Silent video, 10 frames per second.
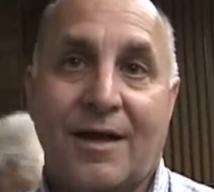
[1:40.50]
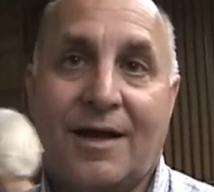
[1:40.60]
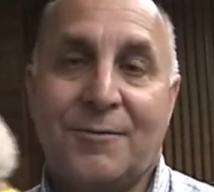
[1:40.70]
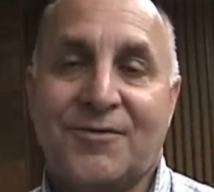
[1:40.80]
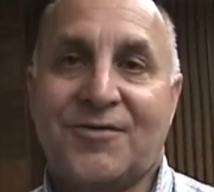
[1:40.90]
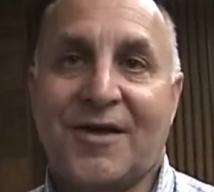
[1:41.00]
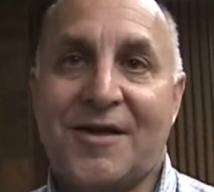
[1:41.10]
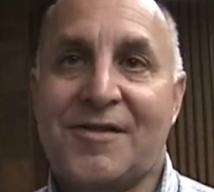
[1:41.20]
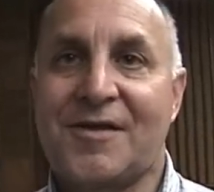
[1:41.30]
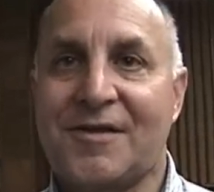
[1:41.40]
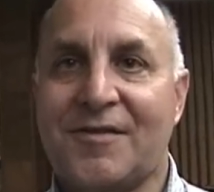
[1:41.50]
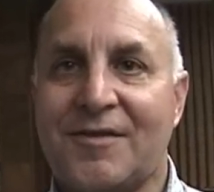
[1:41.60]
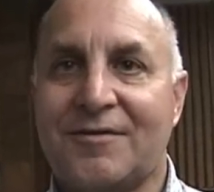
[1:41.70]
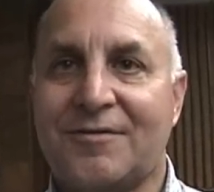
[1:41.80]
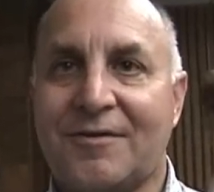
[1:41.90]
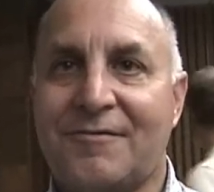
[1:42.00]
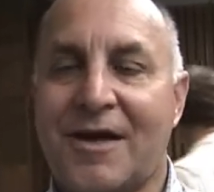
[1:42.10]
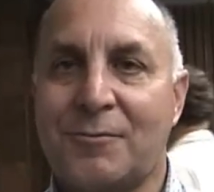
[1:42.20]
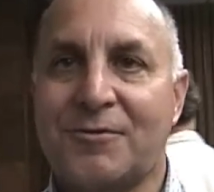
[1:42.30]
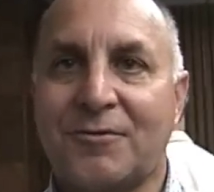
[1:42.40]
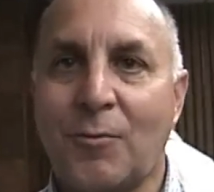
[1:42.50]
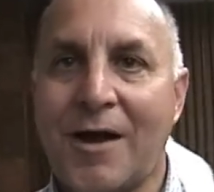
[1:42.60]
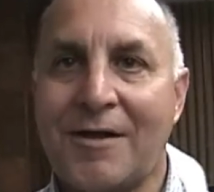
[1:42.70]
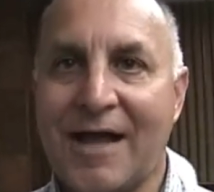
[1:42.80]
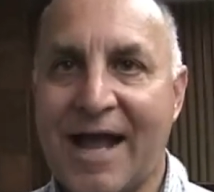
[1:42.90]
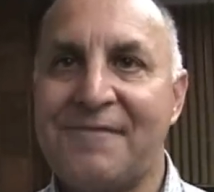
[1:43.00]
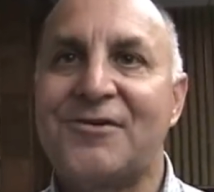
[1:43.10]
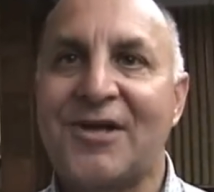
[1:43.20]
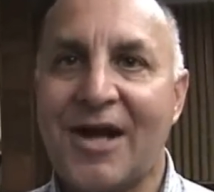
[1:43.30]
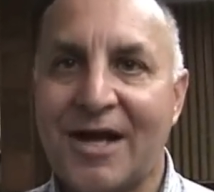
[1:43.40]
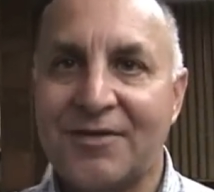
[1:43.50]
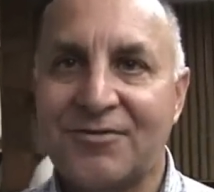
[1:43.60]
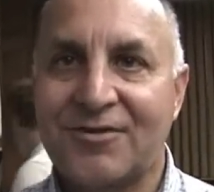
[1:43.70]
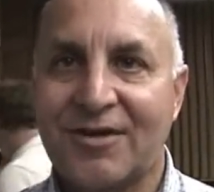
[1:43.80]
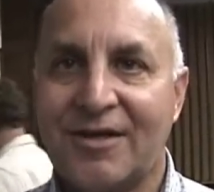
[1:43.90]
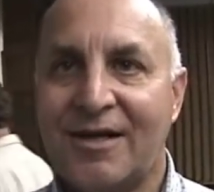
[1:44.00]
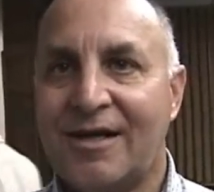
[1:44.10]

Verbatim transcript: I would say that this event was well advertised